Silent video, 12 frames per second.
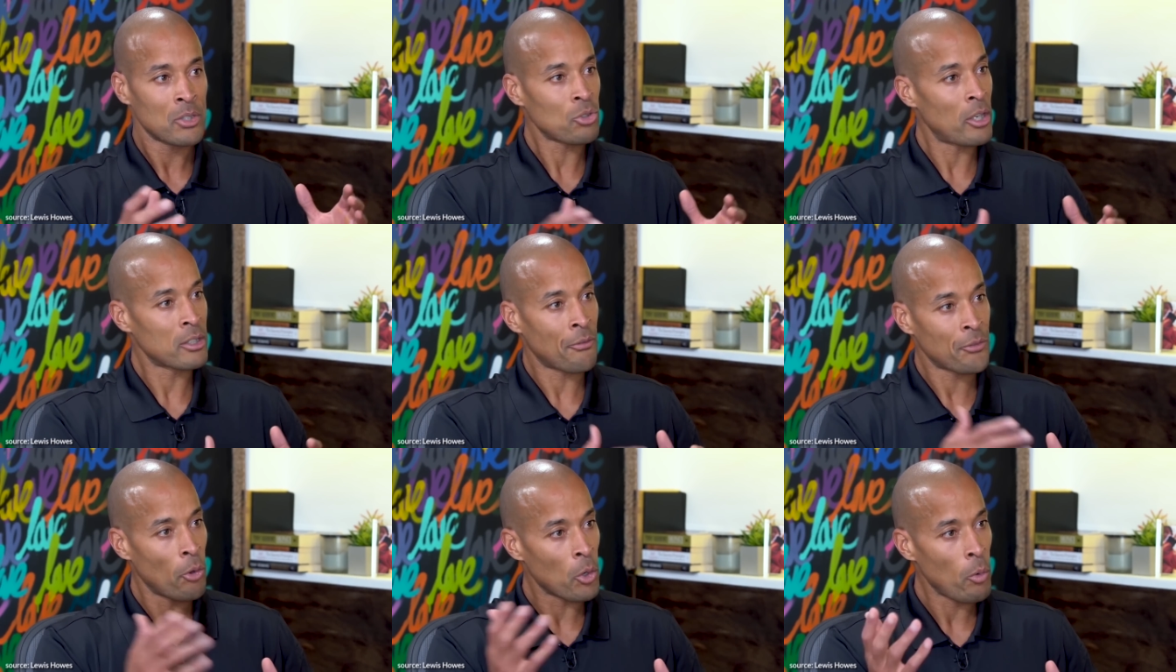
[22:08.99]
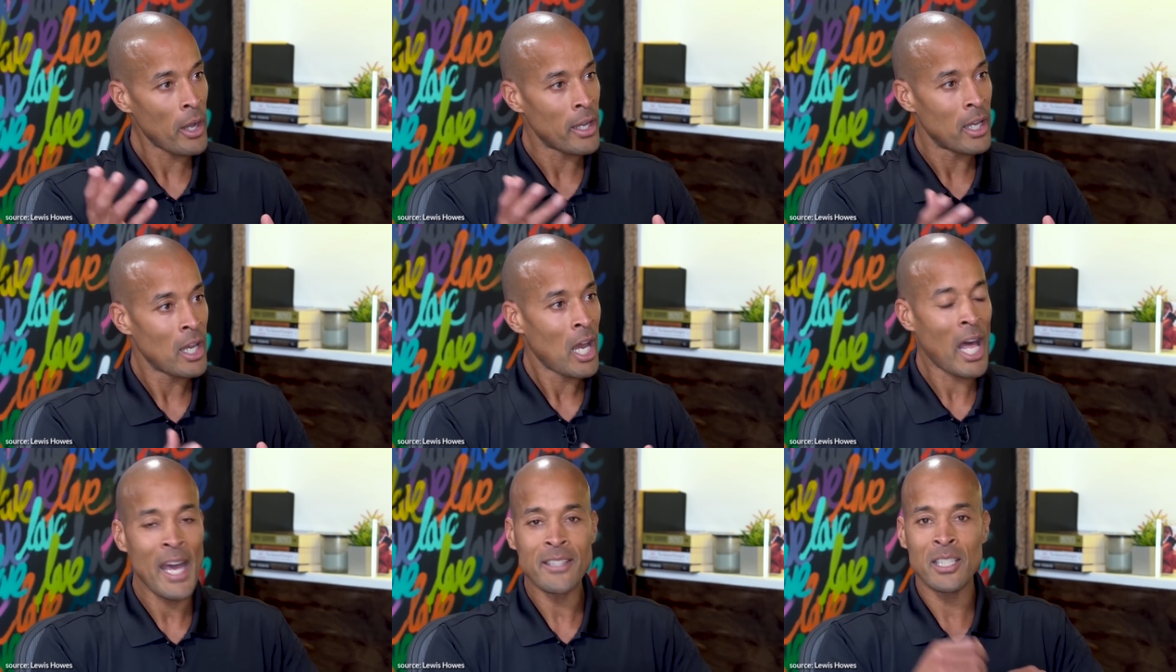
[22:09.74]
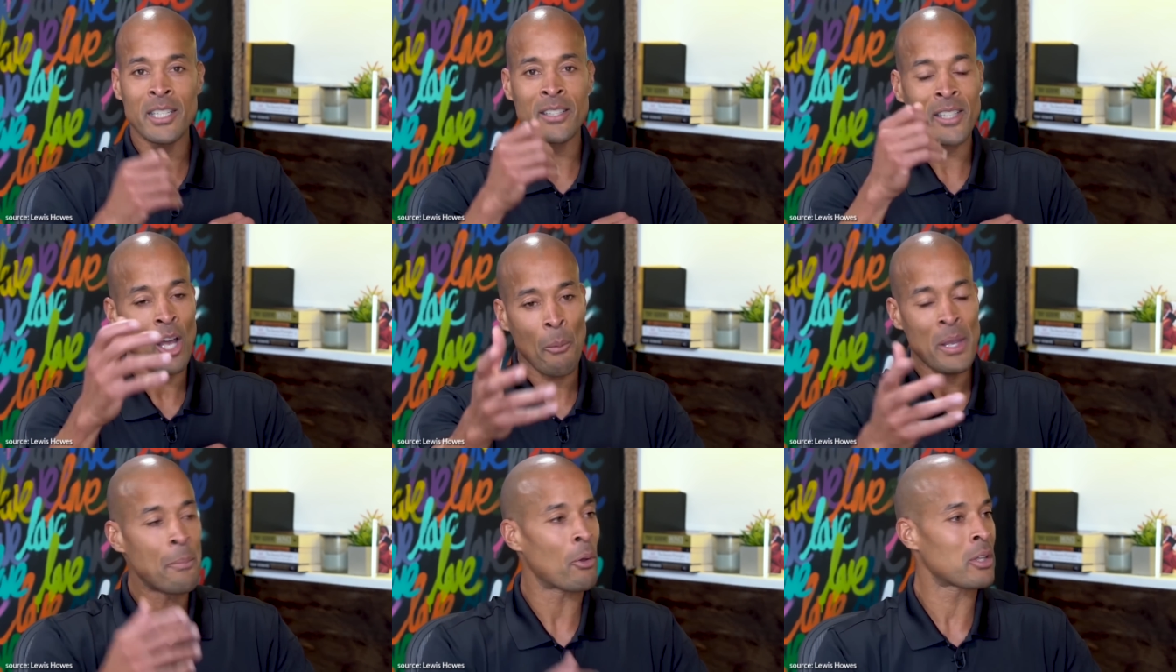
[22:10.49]
started to float away. I used to
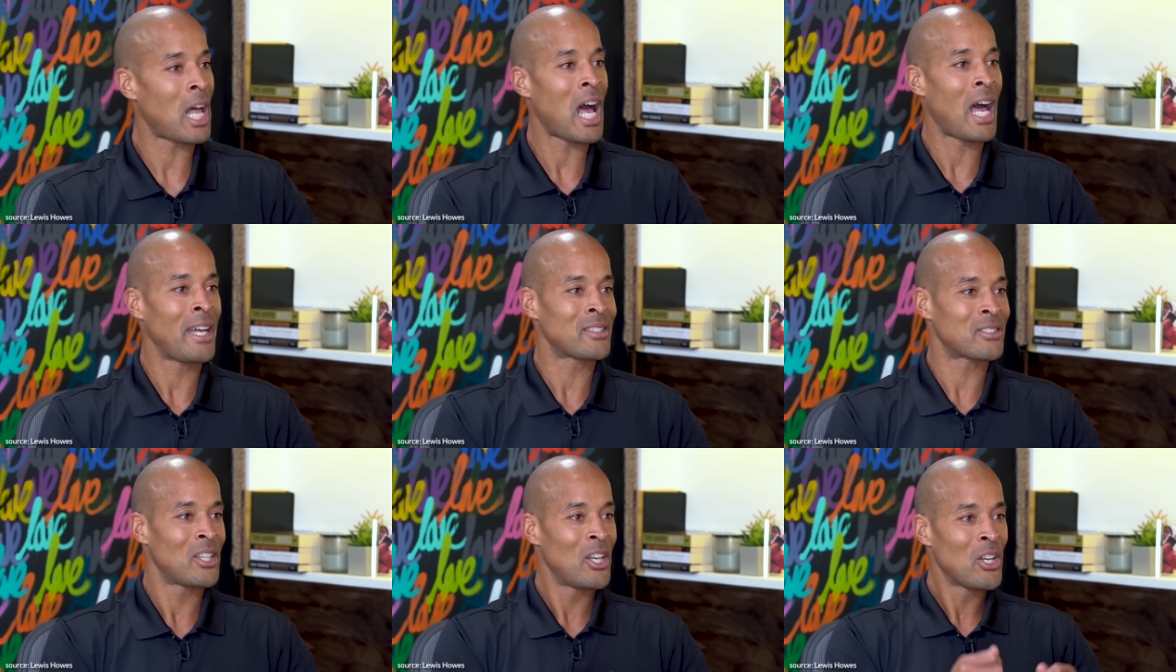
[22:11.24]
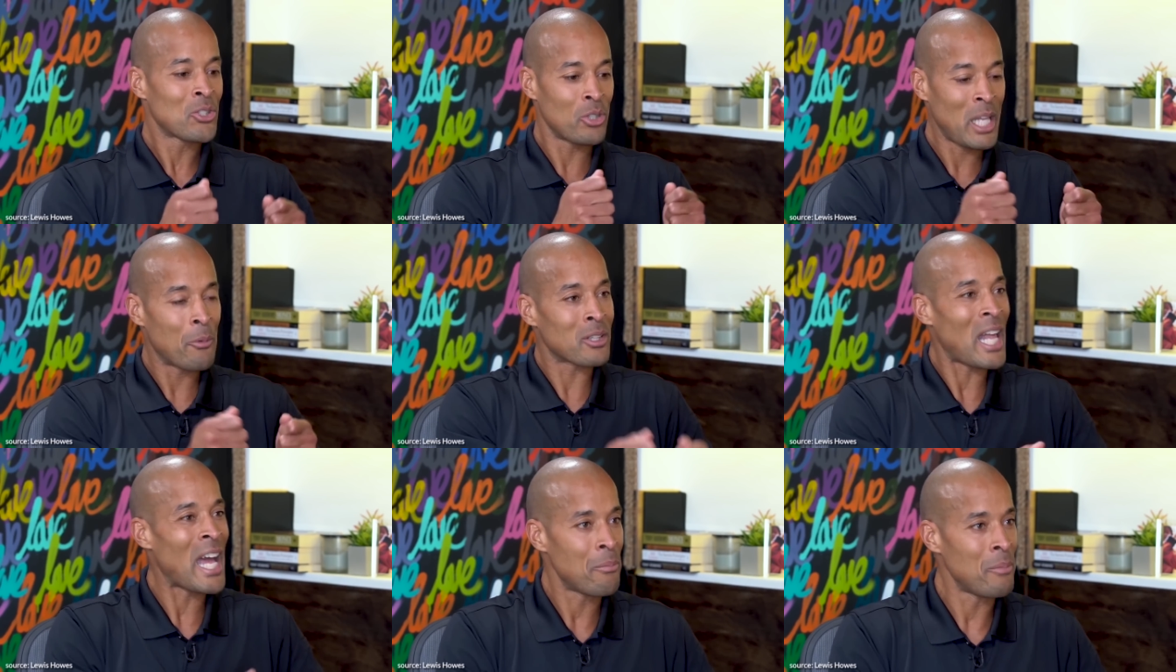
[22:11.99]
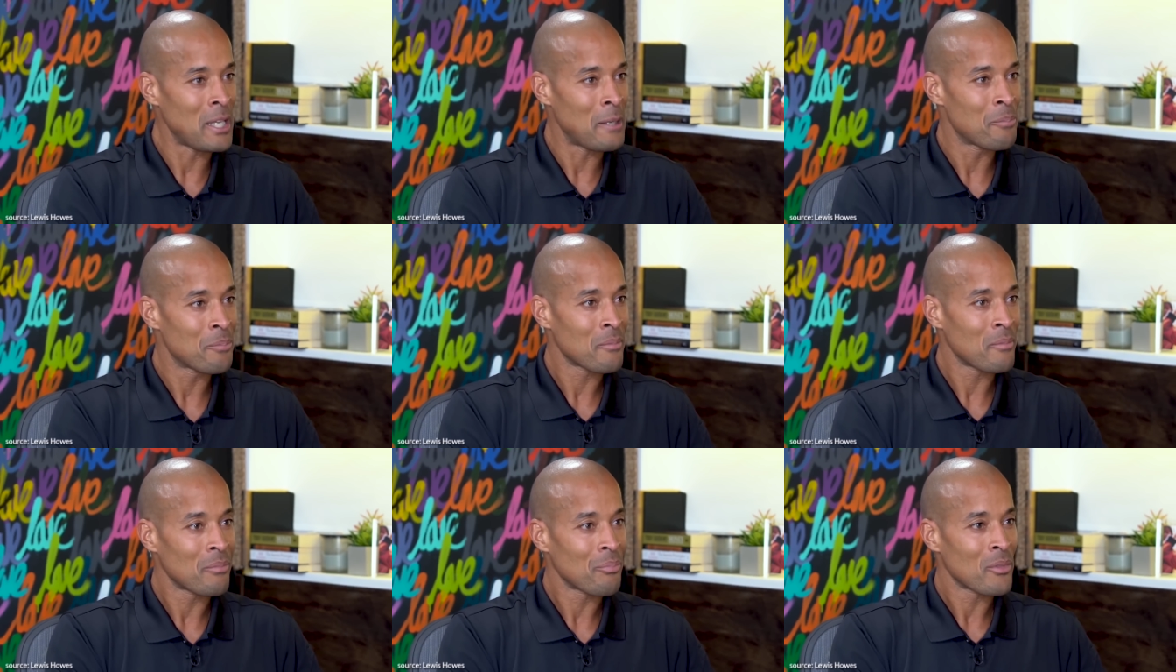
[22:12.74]
tell people lies so they would like me
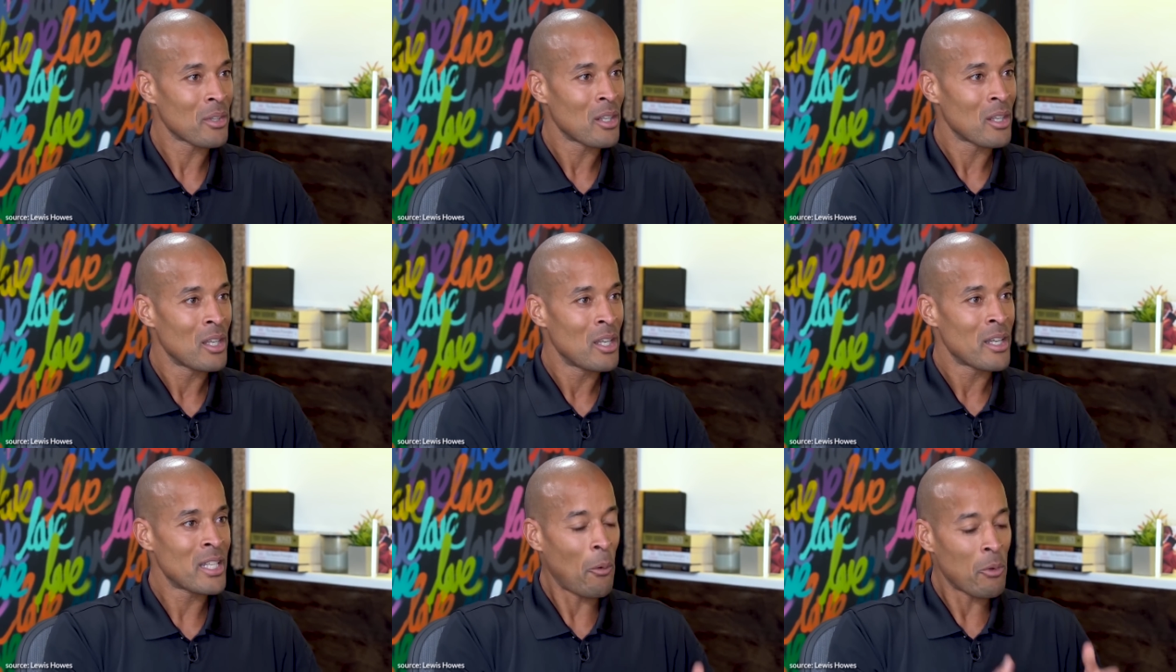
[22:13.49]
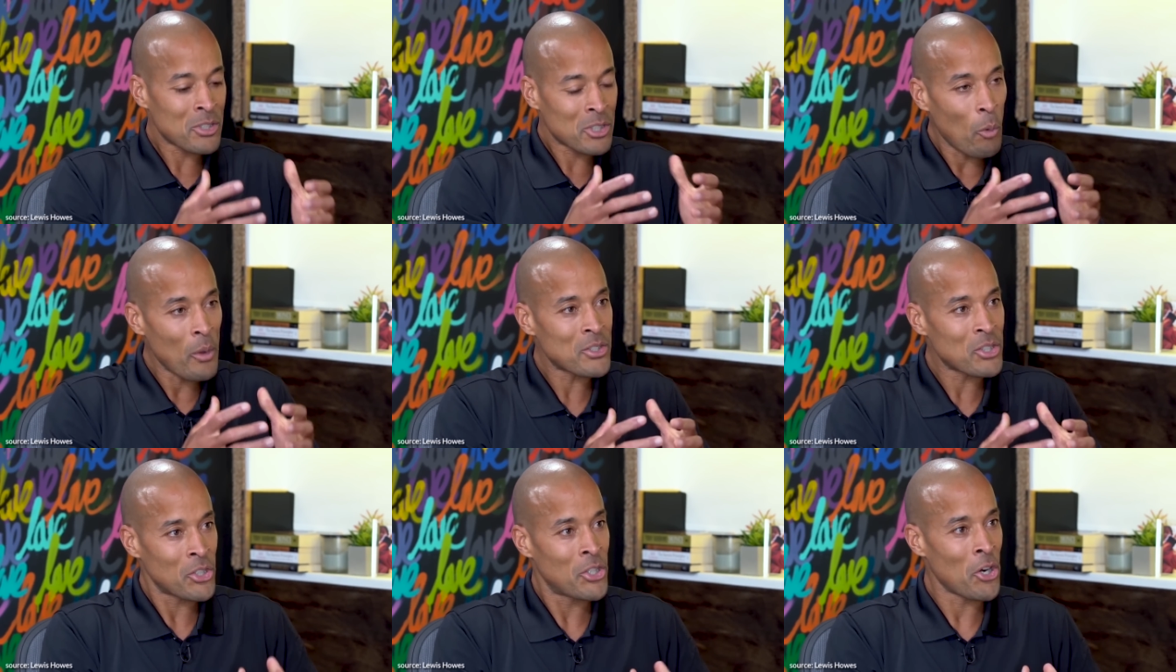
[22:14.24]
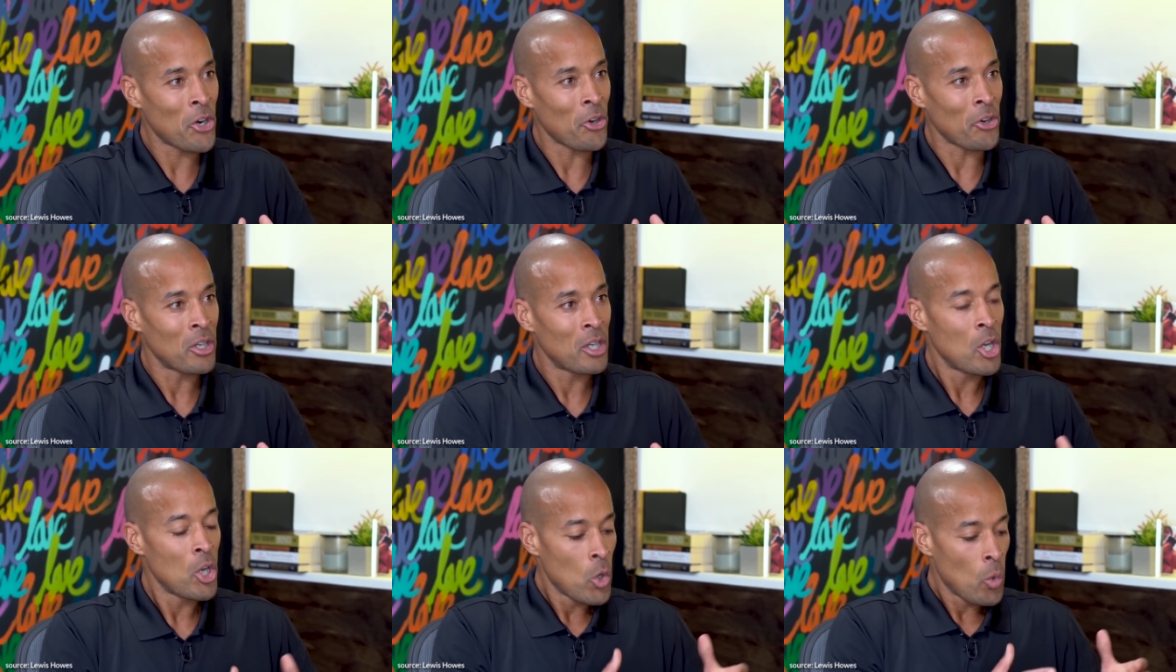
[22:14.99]
because hmm. mm. I was so insecure.
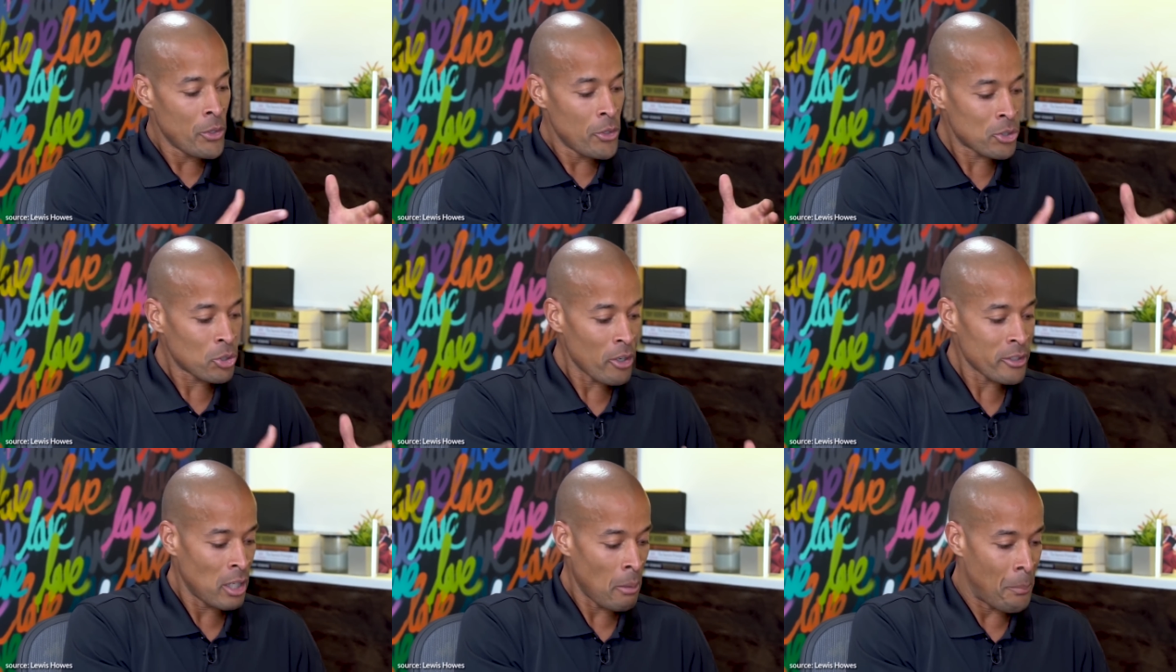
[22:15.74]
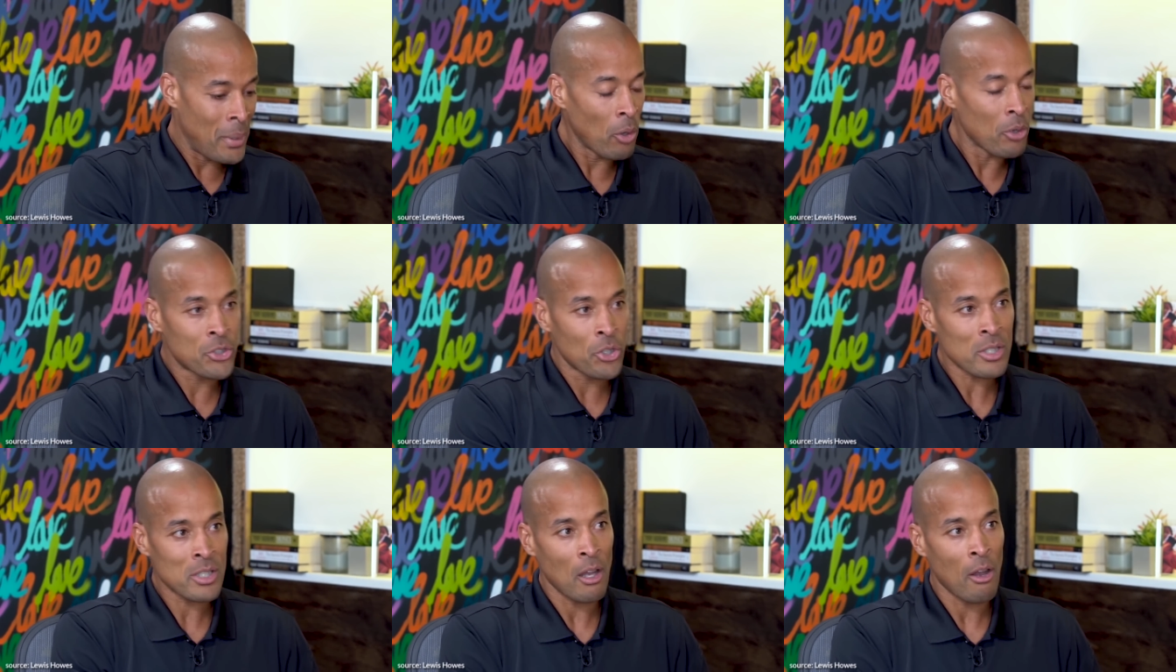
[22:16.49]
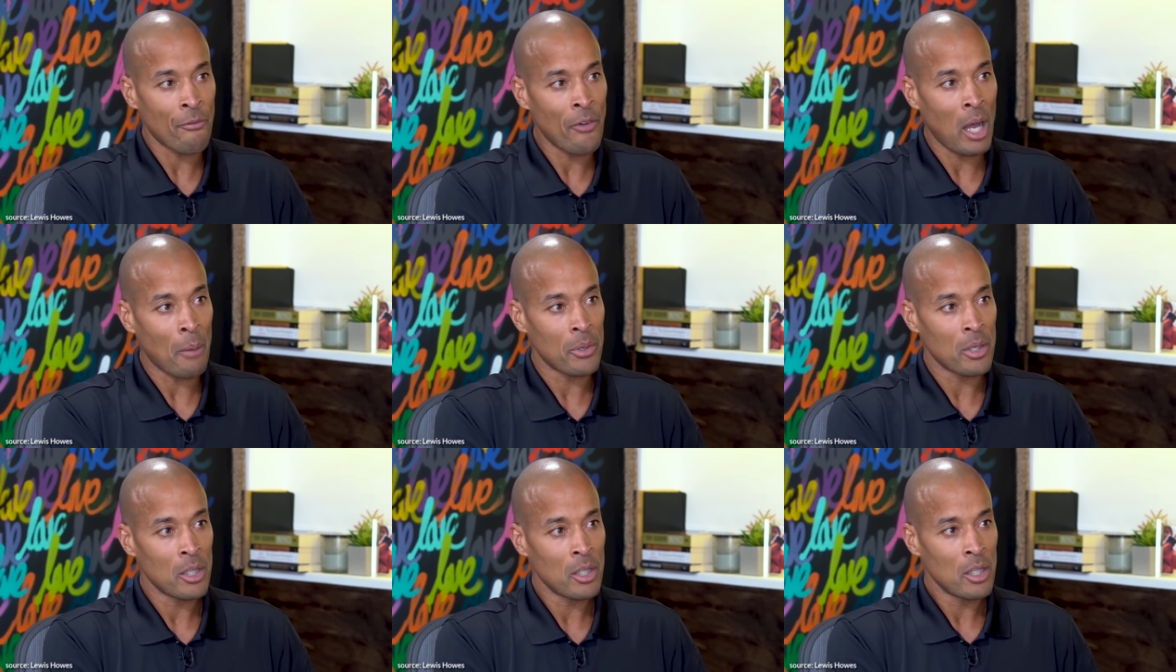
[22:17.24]
When you start to build yourself
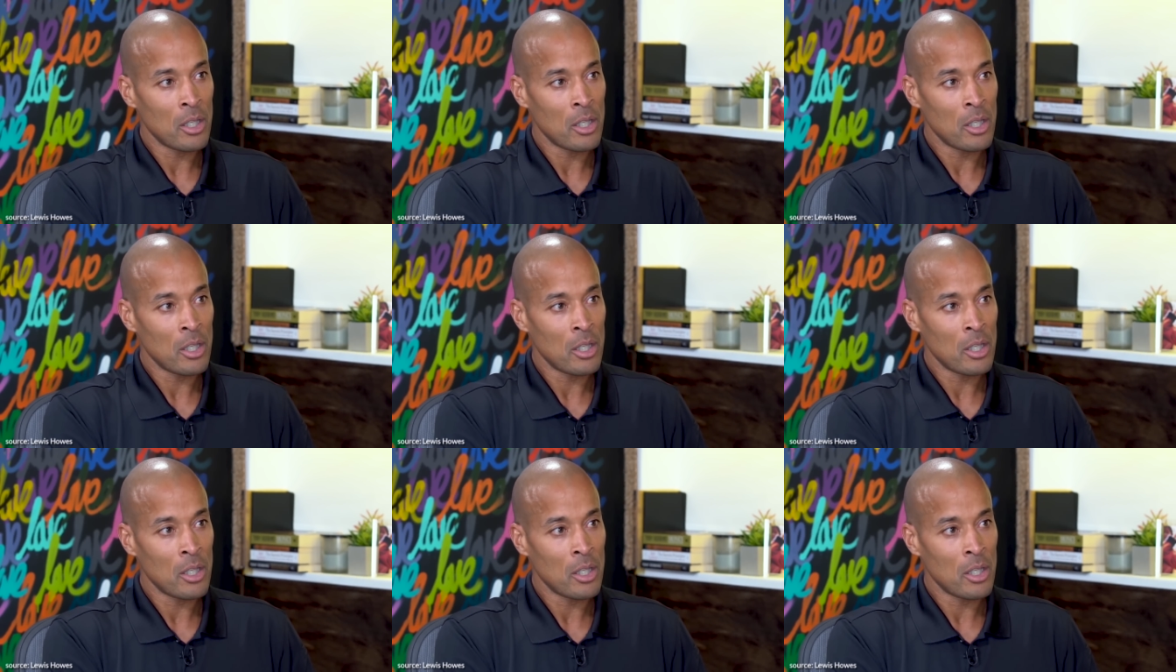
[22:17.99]
up